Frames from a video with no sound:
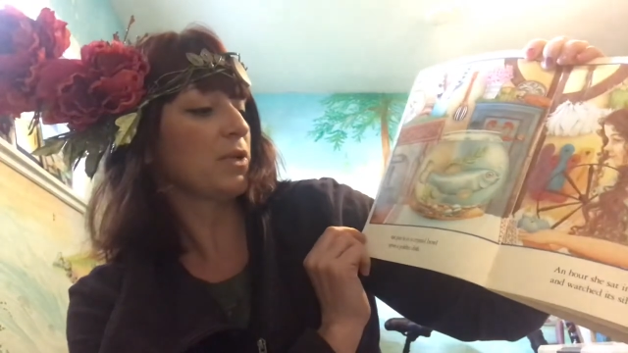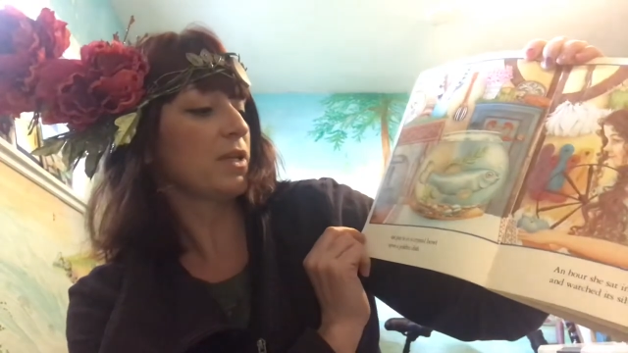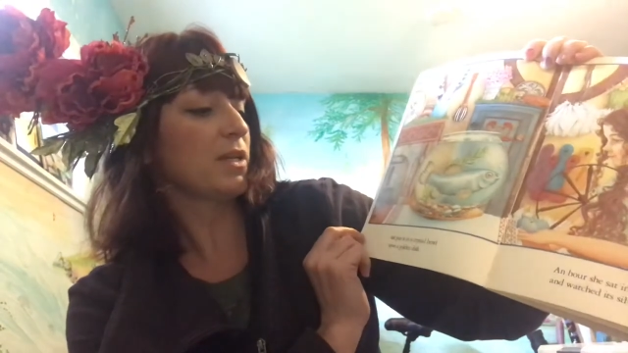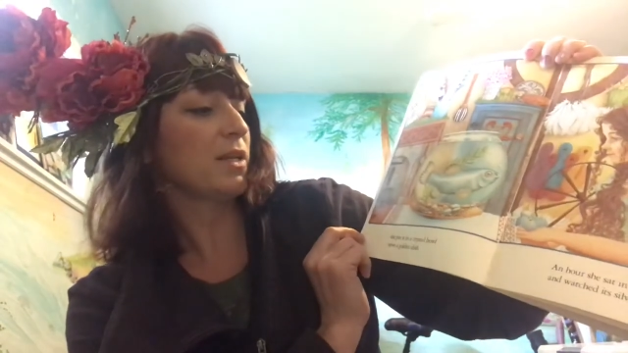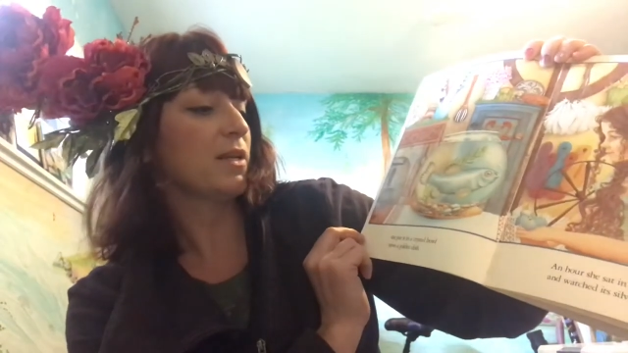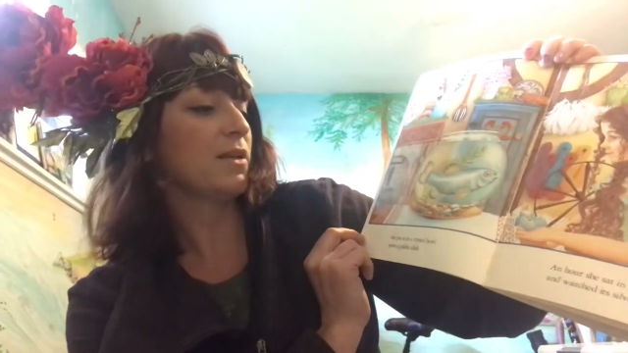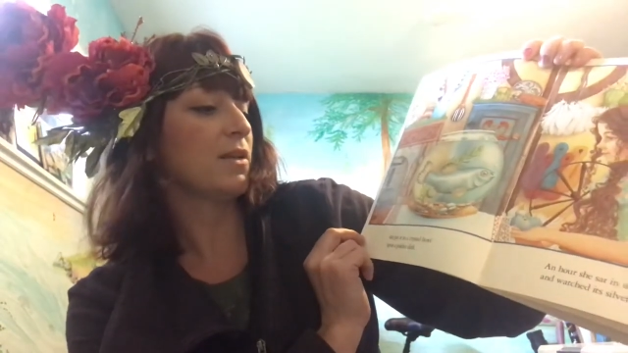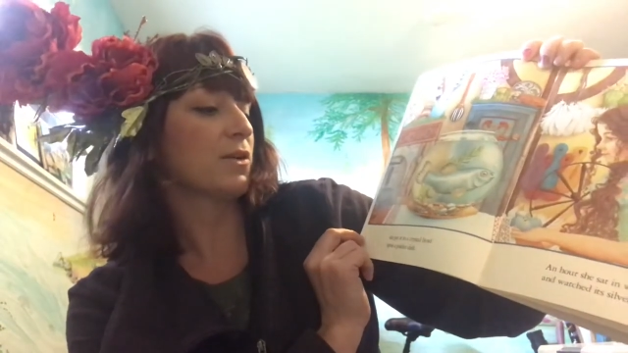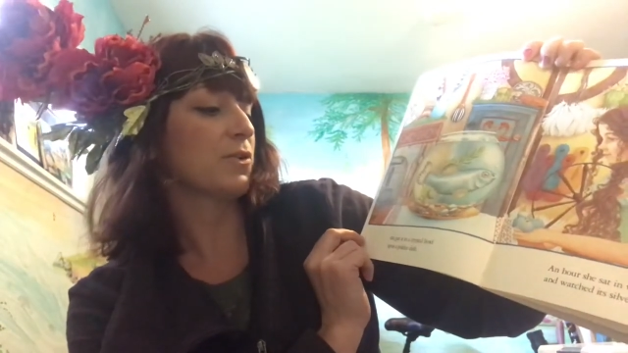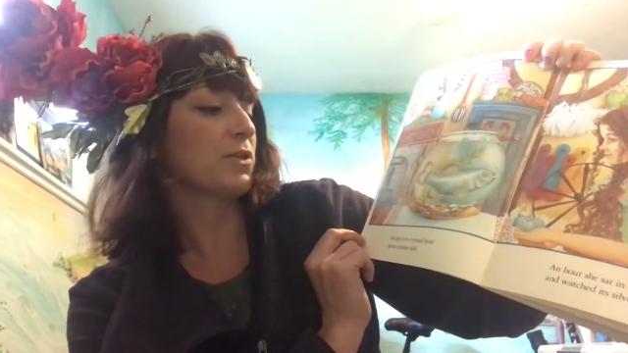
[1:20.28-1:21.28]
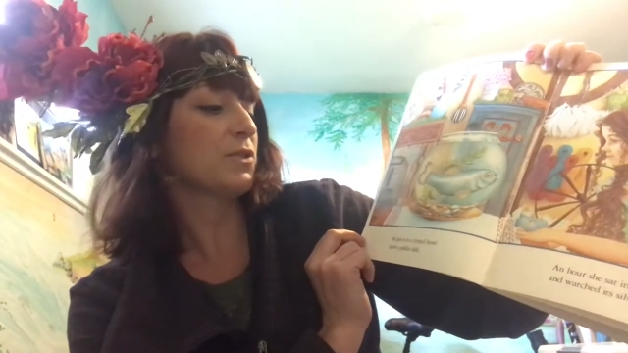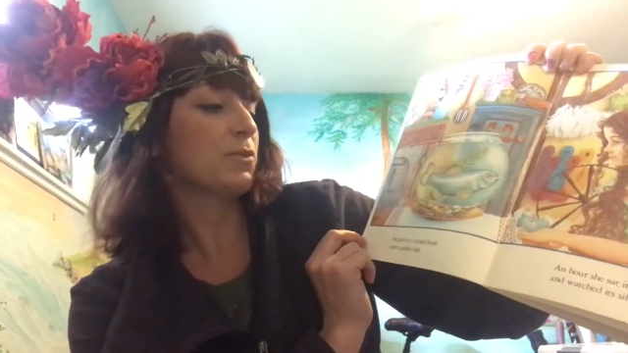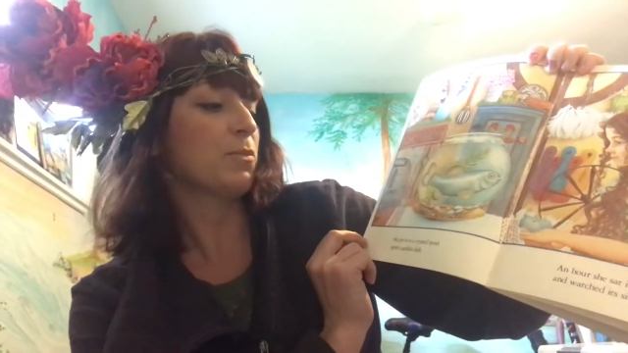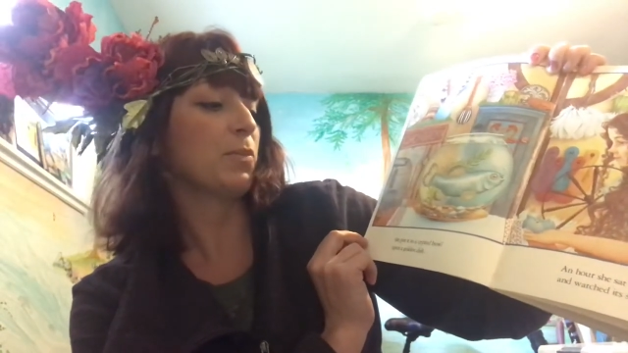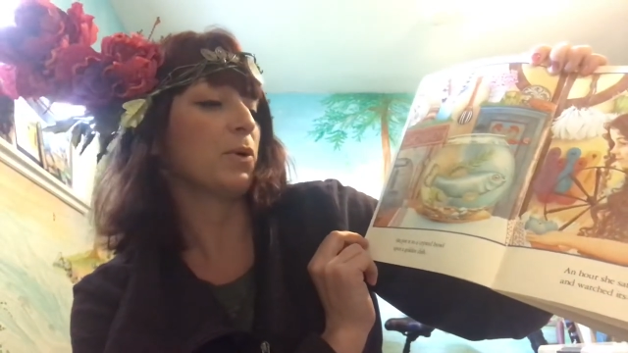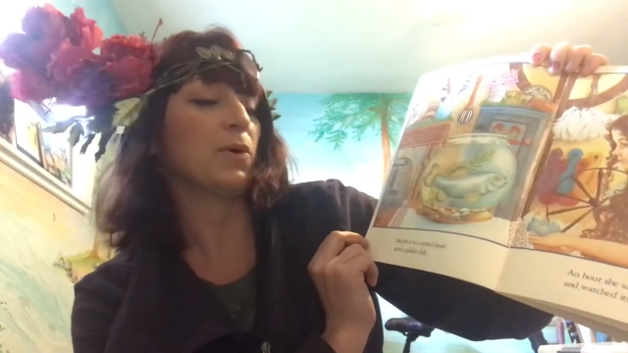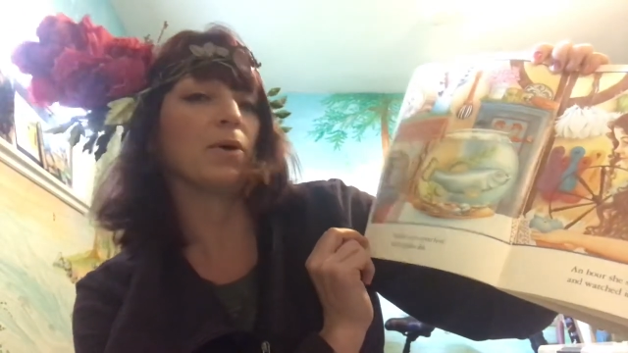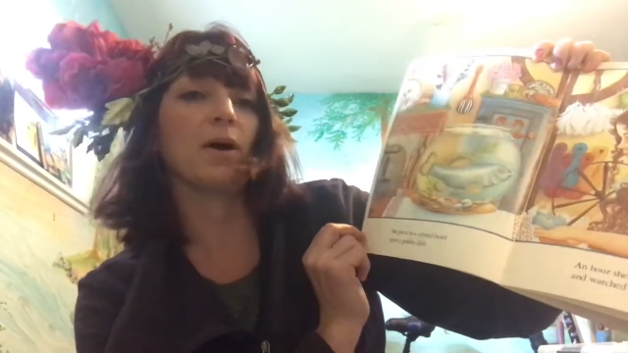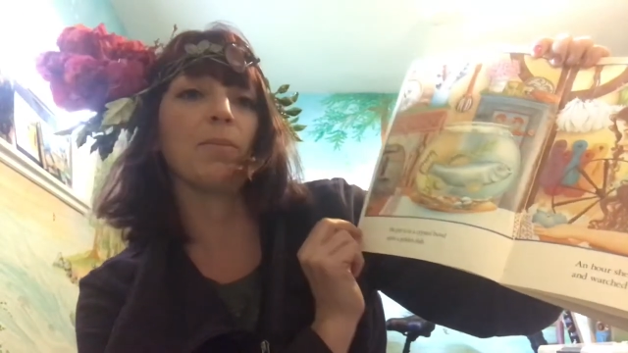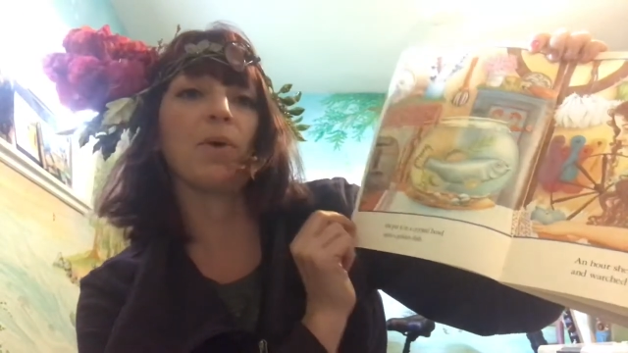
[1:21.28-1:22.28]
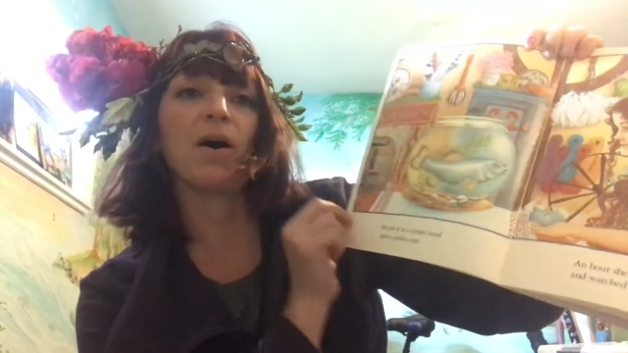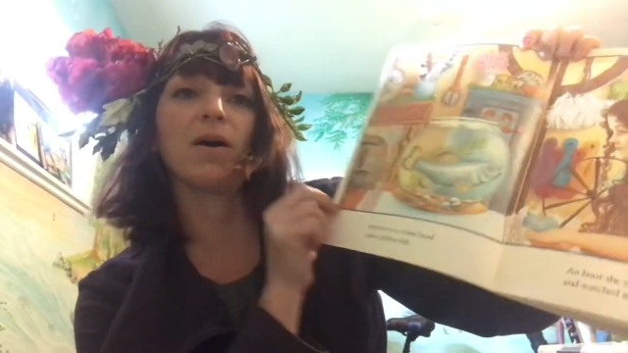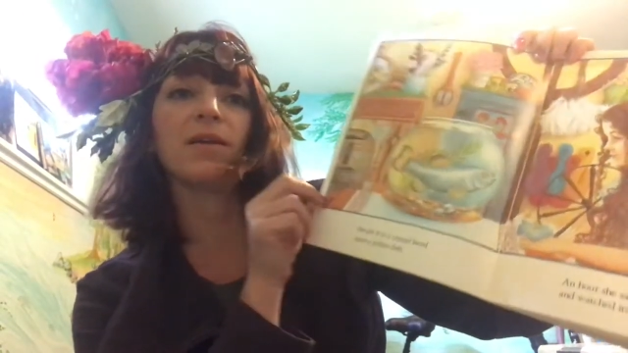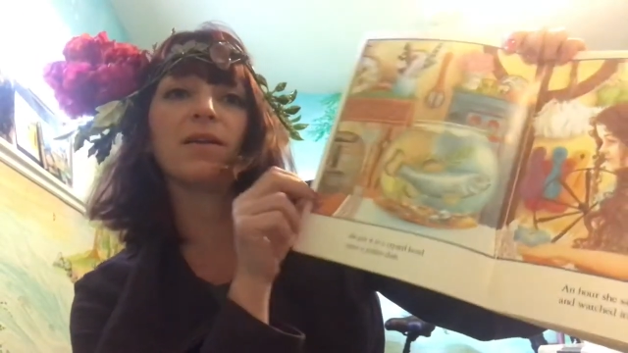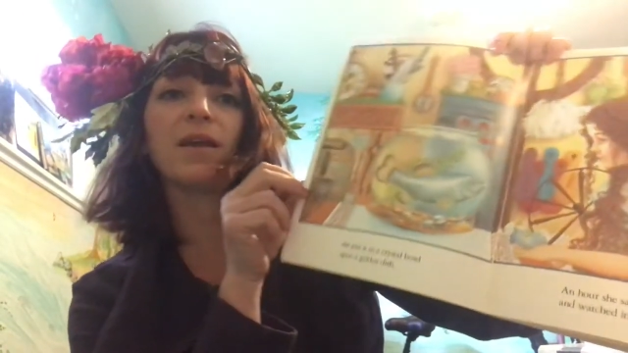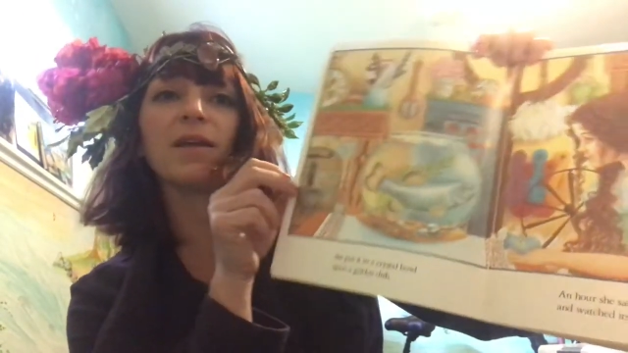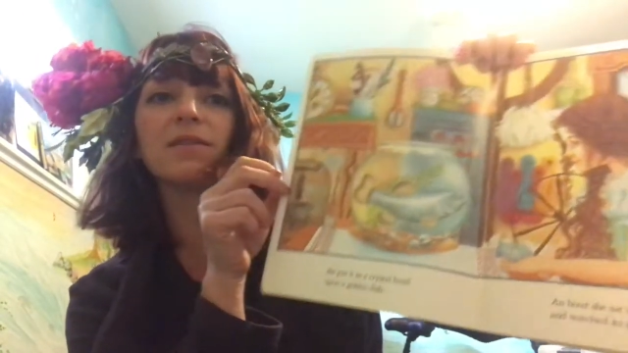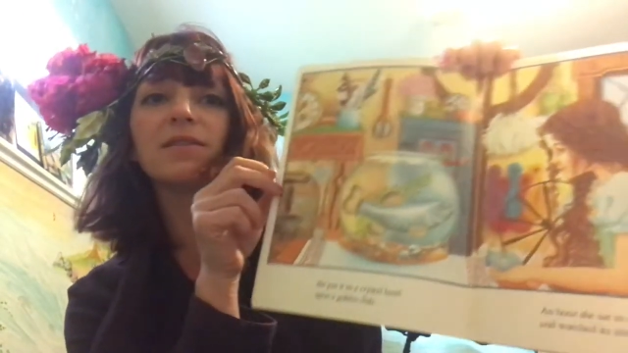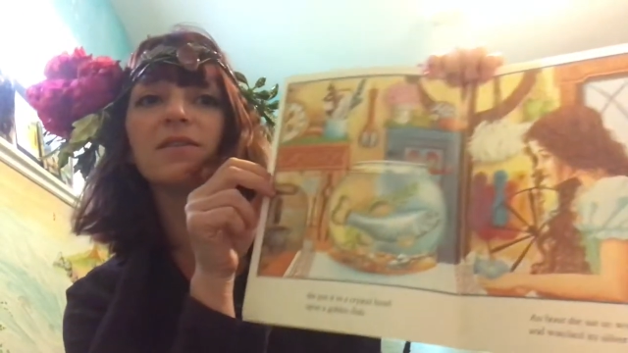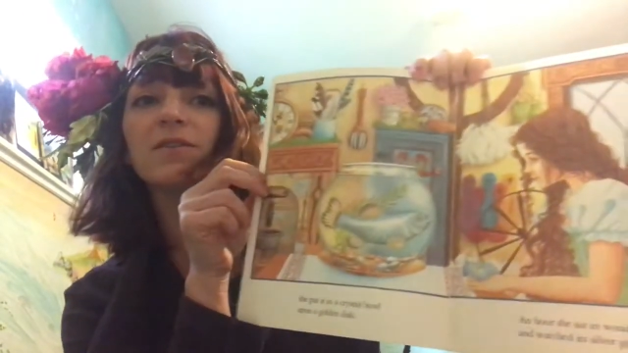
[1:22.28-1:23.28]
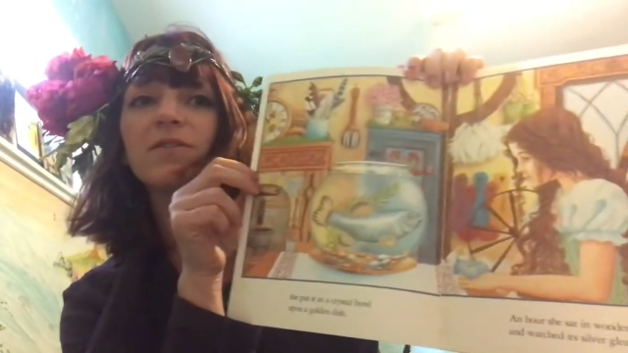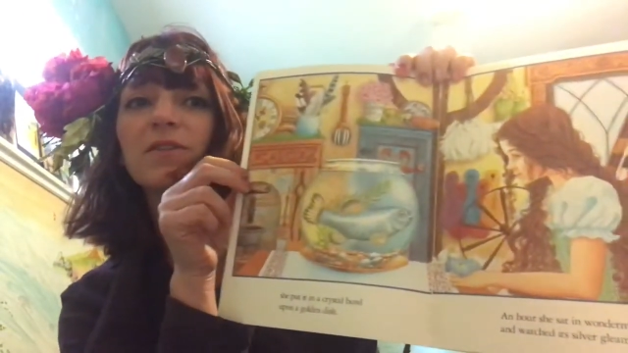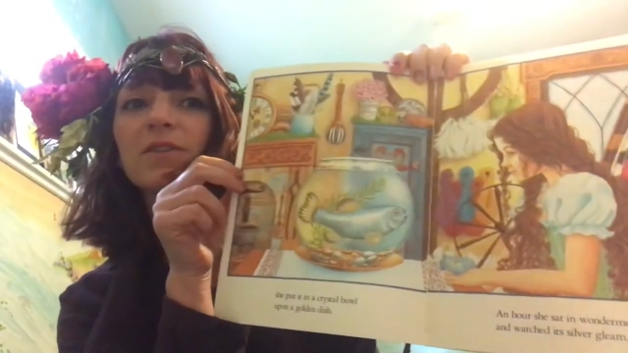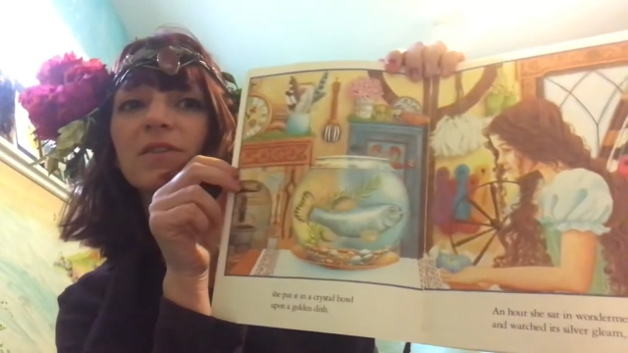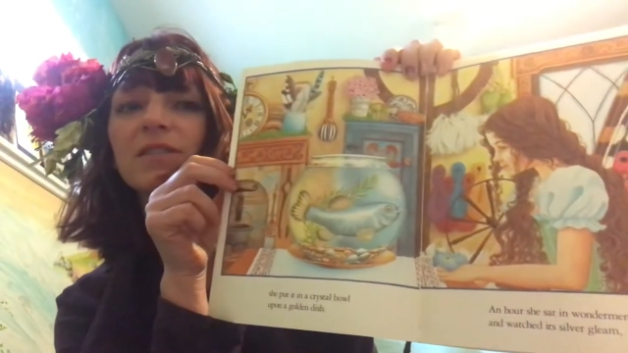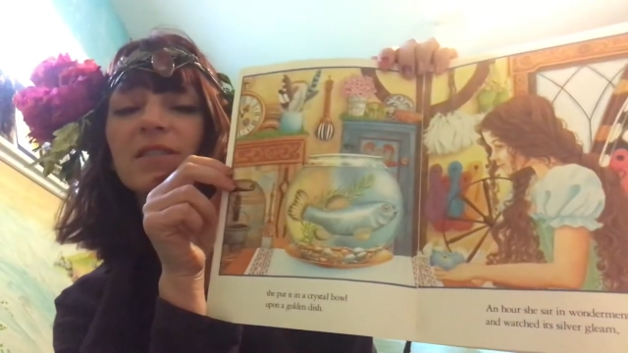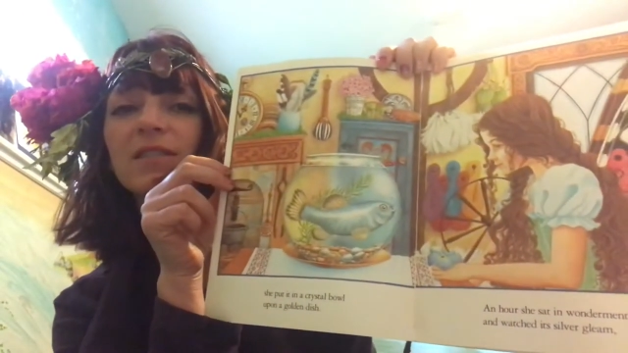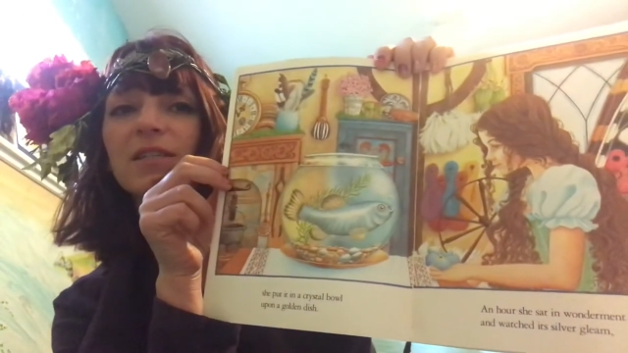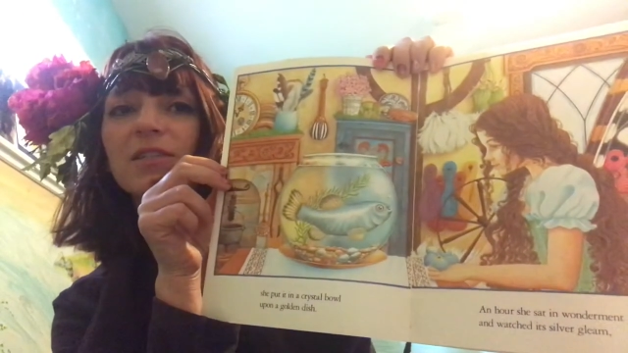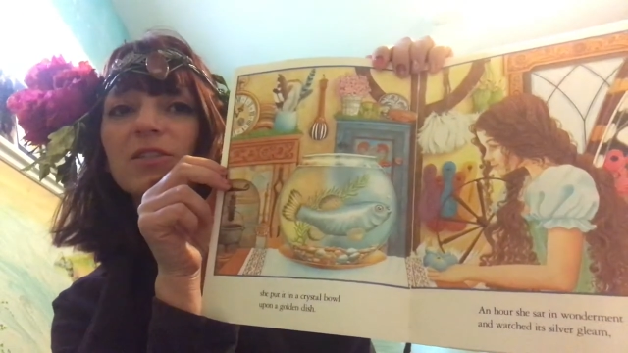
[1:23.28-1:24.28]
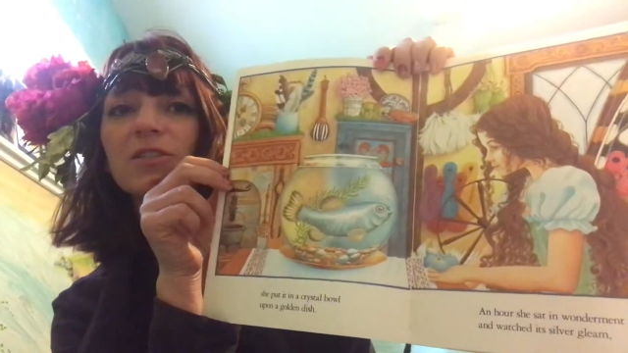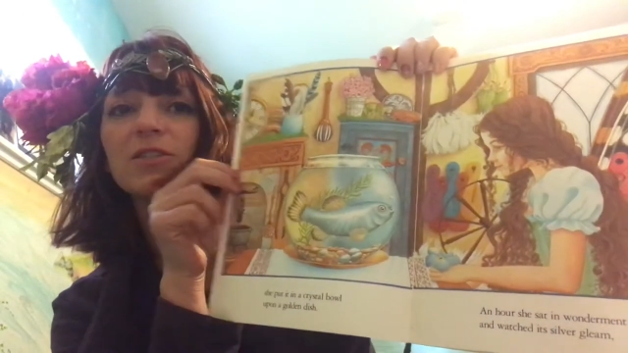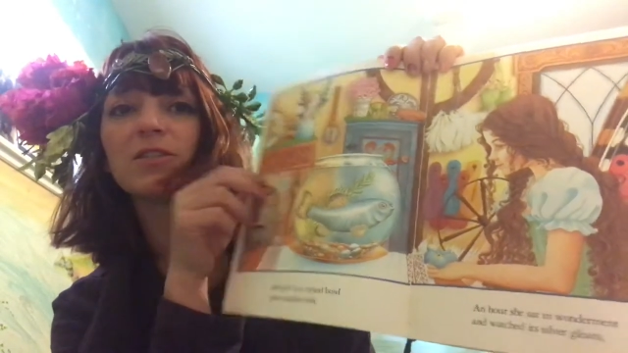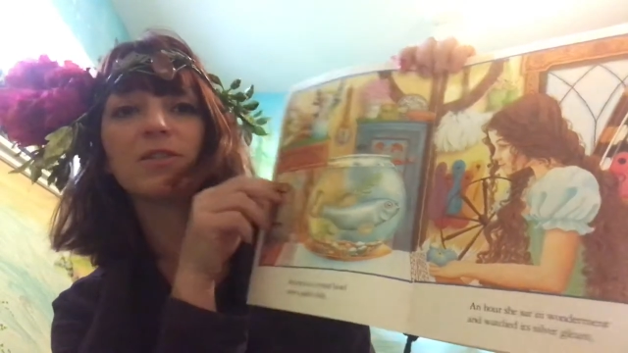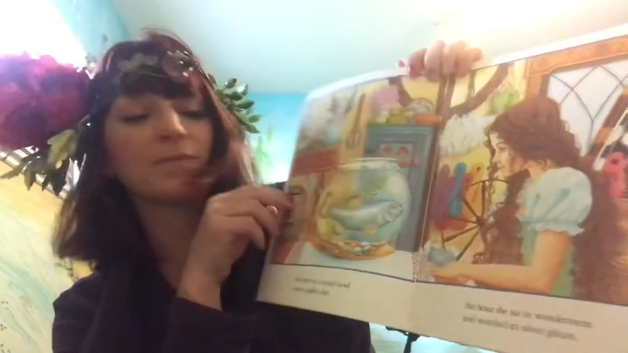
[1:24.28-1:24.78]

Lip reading: it in a crystal bowl upon a silver dish.